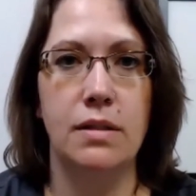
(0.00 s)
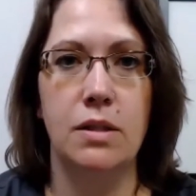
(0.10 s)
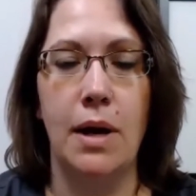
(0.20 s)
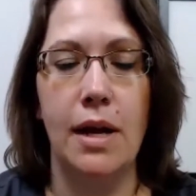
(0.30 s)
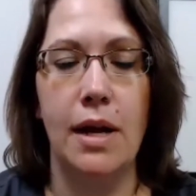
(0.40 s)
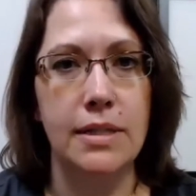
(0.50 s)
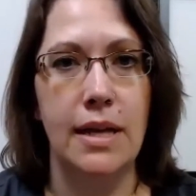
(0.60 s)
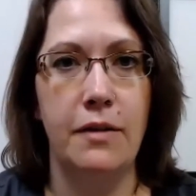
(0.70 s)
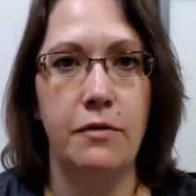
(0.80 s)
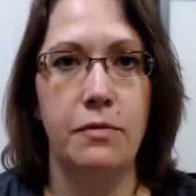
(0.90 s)
So I always
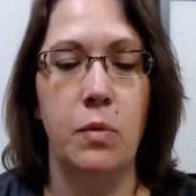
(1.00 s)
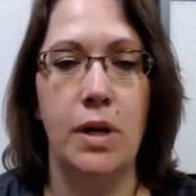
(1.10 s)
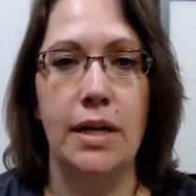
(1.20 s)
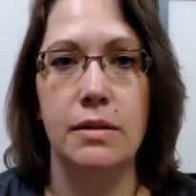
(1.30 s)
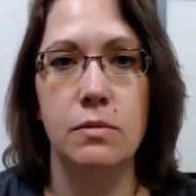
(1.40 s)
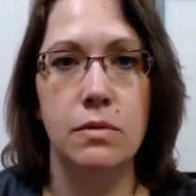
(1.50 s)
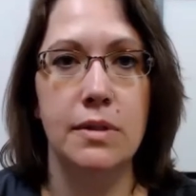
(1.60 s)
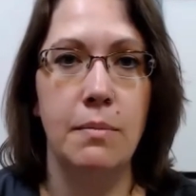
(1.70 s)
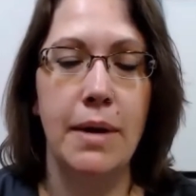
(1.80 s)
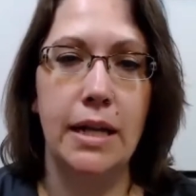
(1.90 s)
have, when I
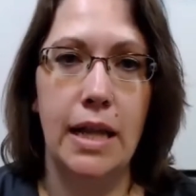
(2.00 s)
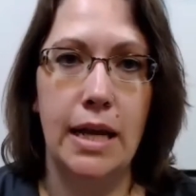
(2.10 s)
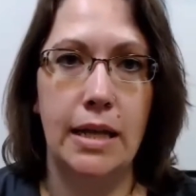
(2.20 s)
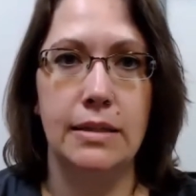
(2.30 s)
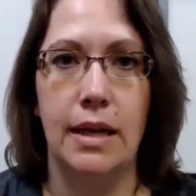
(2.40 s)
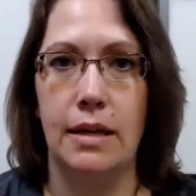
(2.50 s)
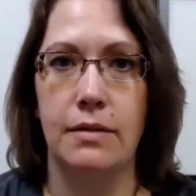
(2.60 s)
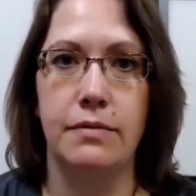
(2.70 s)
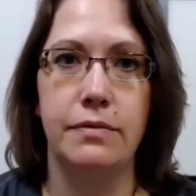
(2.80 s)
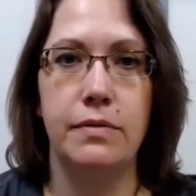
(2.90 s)
tell my clients kind
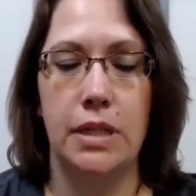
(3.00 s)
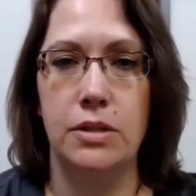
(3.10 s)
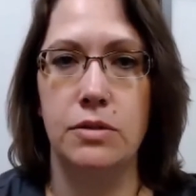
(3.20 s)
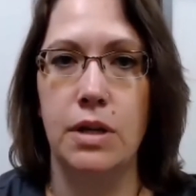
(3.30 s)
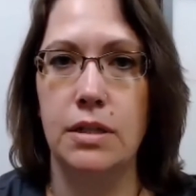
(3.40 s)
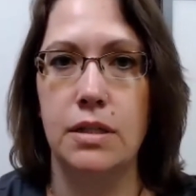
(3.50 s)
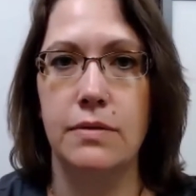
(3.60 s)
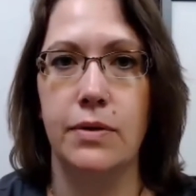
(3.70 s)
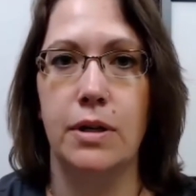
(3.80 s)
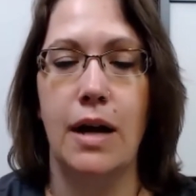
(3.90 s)
of instructions
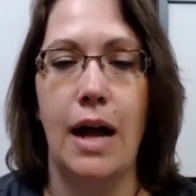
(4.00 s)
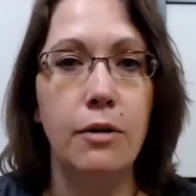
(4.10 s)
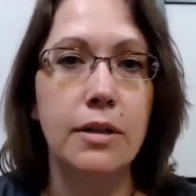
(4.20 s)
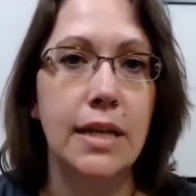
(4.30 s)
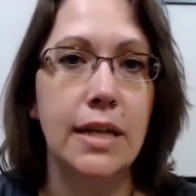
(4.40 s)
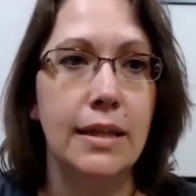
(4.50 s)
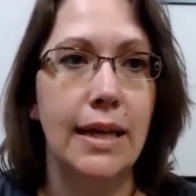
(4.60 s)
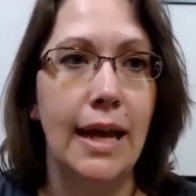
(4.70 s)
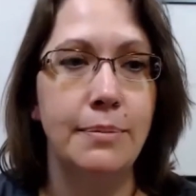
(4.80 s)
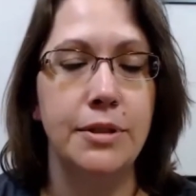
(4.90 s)
for how to take the
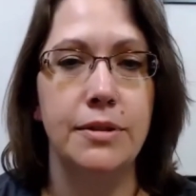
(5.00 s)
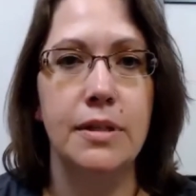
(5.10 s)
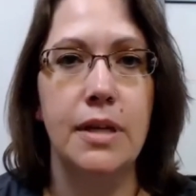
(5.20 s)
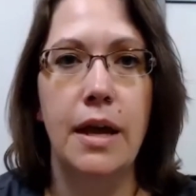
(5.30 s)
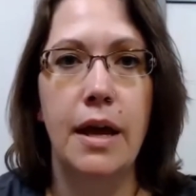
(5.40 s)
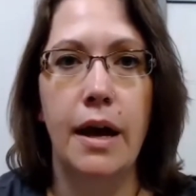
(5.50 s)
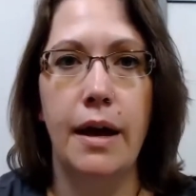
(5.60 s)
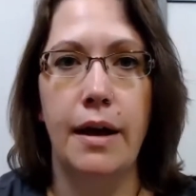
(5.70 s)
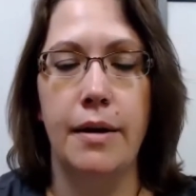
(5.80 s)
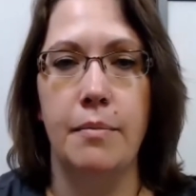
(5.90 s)
capsules,
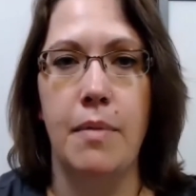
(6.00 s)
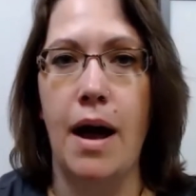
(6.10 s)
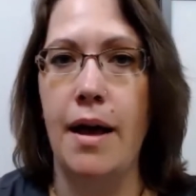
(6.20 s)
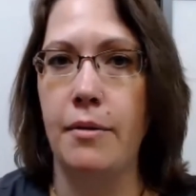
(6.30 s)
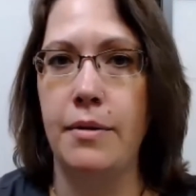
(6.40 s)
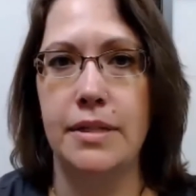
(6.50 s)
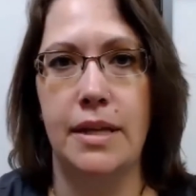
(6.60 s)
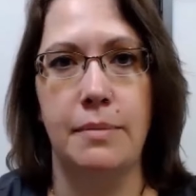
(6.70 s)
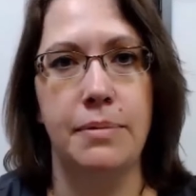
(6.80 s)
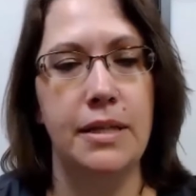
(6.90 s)
I always
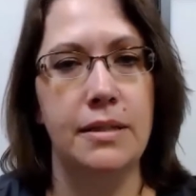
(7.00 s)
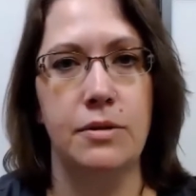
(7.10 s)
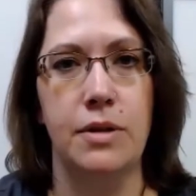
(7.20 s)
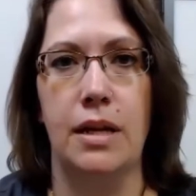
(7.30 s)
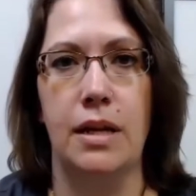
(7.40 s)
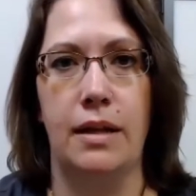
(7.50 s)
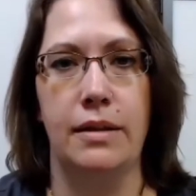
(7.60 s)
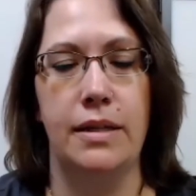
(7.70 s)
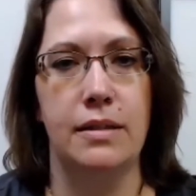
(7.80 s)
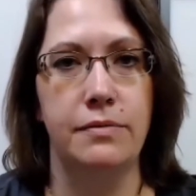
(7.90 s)
say, please drink at
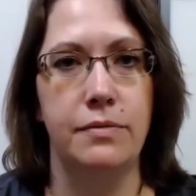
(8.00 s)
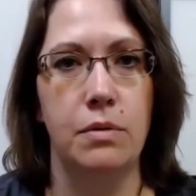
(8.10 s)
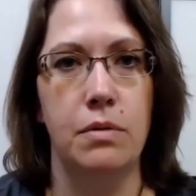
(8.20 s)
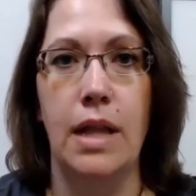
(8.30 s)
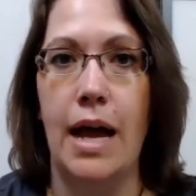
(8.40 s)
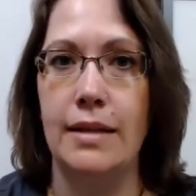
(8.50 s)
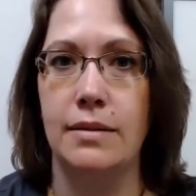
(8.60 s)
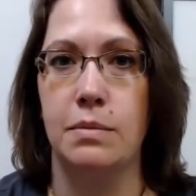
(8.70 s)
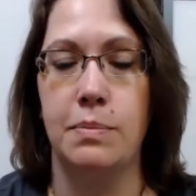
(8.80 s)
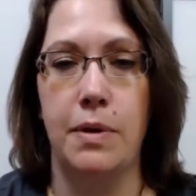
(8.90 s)
least a full glass
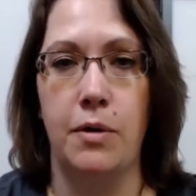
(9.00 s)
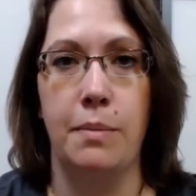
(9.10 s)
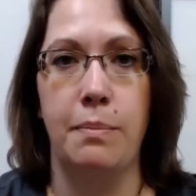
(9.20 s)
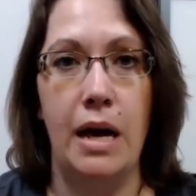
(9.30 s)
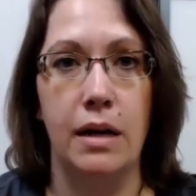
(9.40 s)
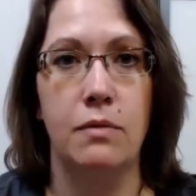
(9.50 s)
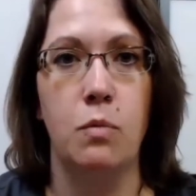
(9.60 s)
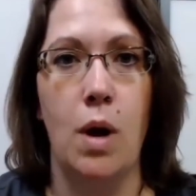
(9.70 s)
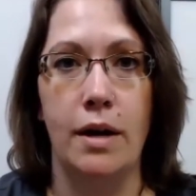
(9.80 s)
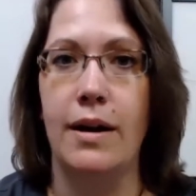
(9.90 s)
or a bottle of
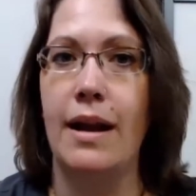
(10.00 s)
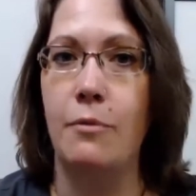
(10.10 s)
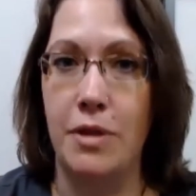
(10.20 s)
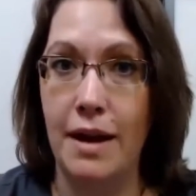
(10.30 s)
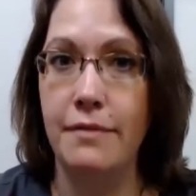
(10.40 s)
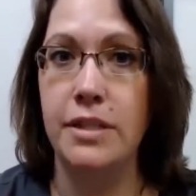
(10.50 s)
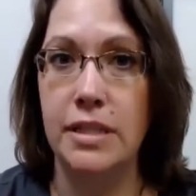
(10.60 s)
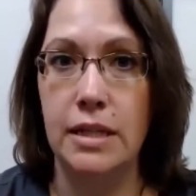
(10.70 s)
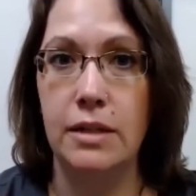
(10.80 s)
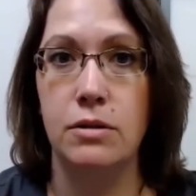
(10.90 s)
water with every
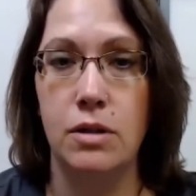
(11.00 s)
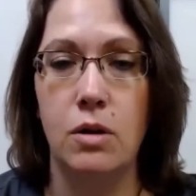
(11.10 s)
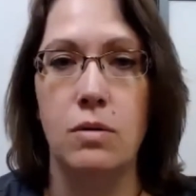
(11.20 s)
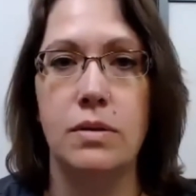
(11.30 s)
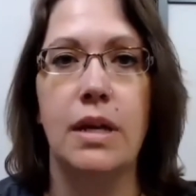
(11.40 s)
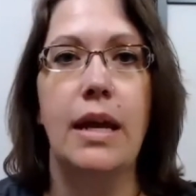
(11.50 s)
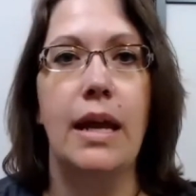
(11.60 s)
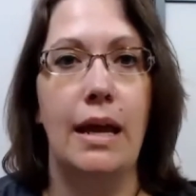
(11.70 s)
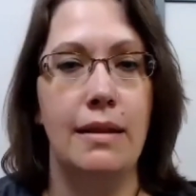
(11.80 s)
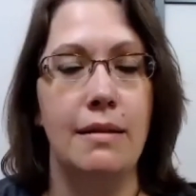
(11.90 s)
single dose,
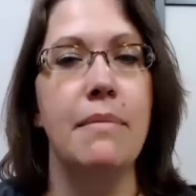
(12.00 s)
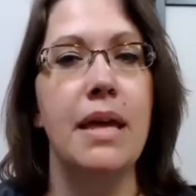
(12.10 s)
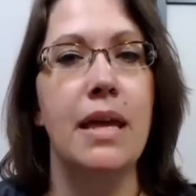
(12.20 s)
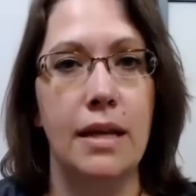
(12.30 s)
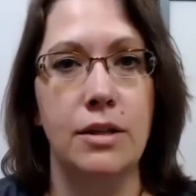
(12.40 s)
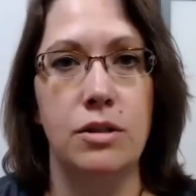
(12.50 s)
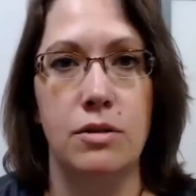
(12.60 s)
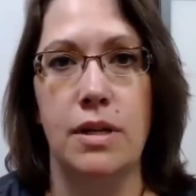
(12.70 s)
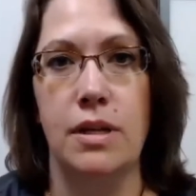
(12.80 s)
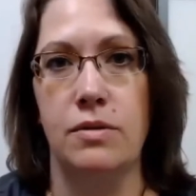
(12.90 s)
and then making sure
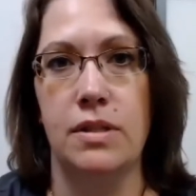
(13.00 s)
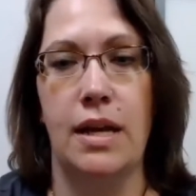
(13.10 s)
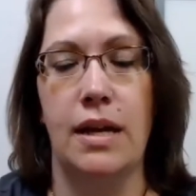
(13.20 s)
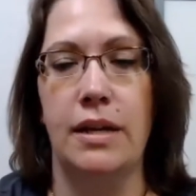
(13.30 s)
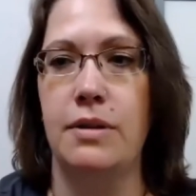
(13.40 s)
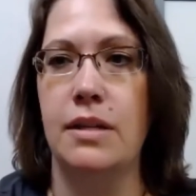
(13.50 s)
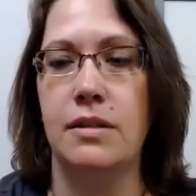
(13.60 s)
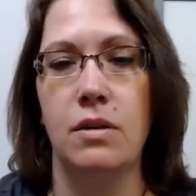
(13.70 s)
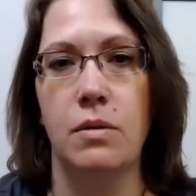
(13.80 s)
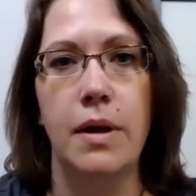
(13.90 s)
that you stay hydrated.
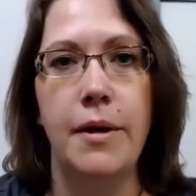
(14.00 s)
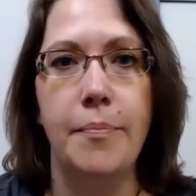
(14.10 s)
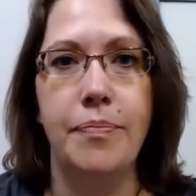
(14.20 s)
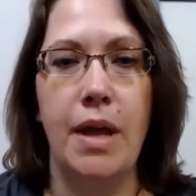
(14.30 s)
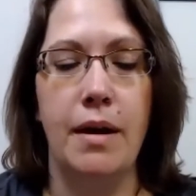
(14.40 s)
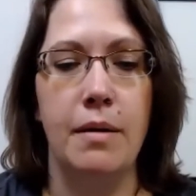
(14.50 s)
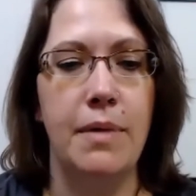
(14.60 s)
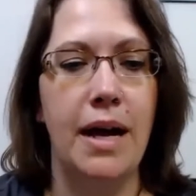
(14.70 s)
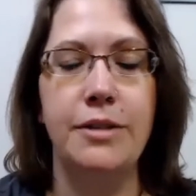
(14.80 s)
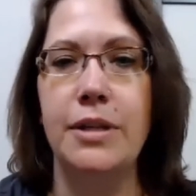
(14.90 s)
So
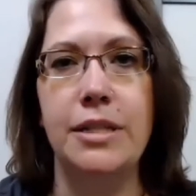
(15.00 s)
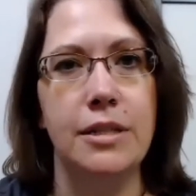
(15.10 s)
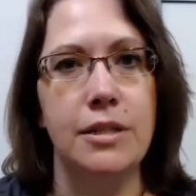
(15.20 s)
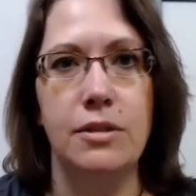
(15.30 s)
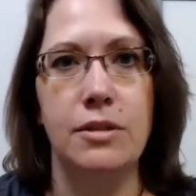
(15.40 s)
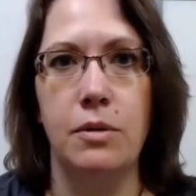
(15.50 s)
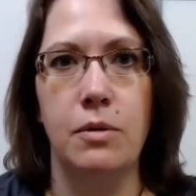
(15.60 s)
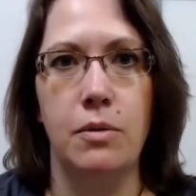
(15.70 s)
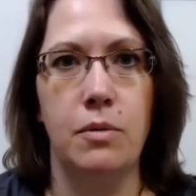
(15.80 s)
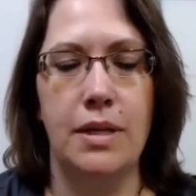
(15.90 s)
hydration is
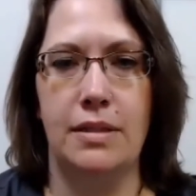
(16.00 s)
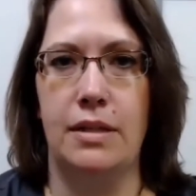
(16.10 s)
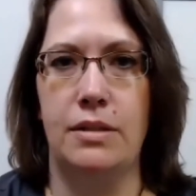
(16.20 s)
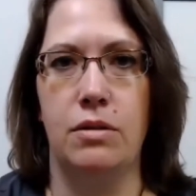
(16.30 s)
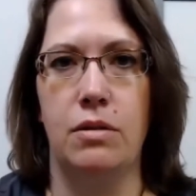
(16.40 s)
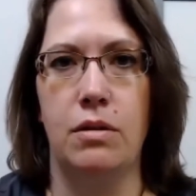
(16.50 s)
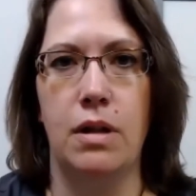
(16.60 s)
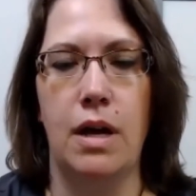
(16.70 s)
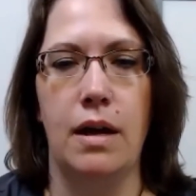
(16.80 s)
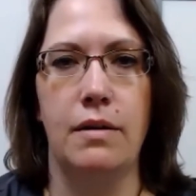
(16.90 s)
so
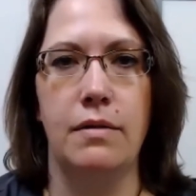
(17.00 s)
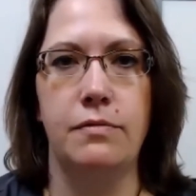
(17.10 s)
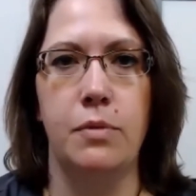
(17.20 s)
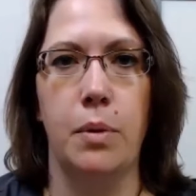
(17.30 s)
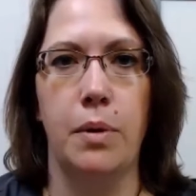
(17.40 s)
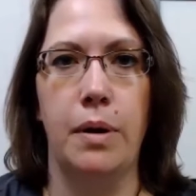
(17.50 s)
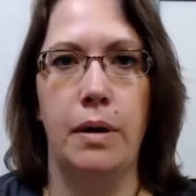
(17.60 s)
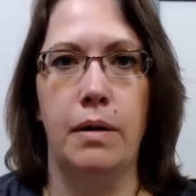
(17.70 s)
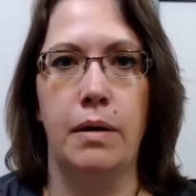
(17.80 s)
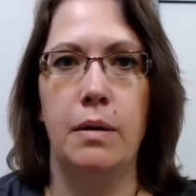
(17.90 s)
essential
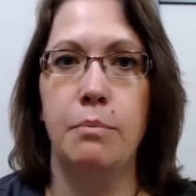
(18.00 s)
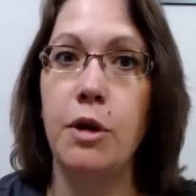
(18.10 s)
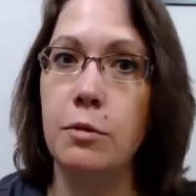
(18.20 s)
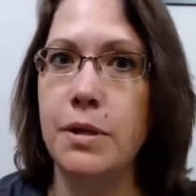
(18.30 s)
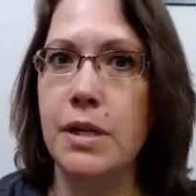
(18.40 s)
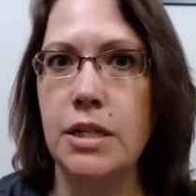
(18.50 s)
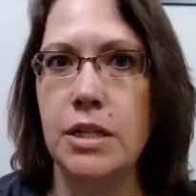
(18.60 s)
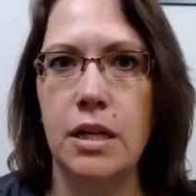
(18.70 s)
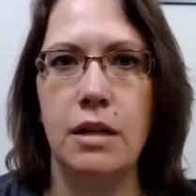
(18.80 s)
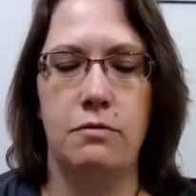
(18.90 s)
for milk
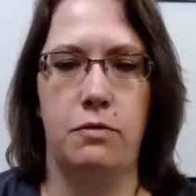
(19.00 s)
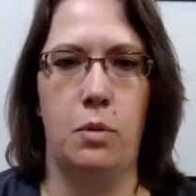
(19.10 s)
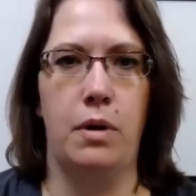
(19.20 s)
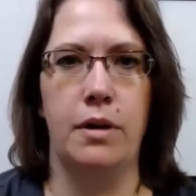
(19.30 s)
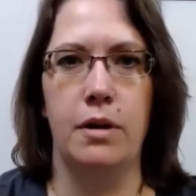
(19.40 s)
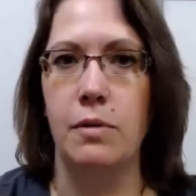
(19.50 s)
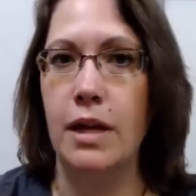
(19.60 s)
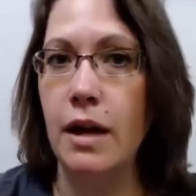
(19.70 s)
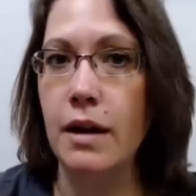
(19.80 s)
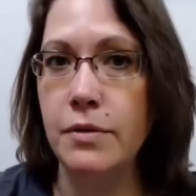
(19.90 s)
production, for your
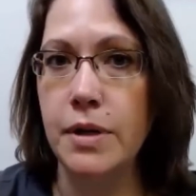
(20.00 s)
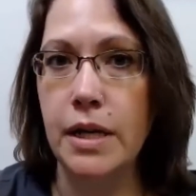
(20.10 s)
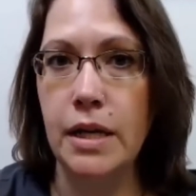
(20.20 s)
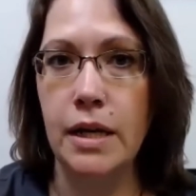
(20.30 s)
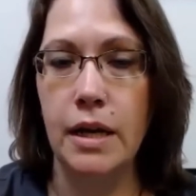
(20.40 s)
recovery,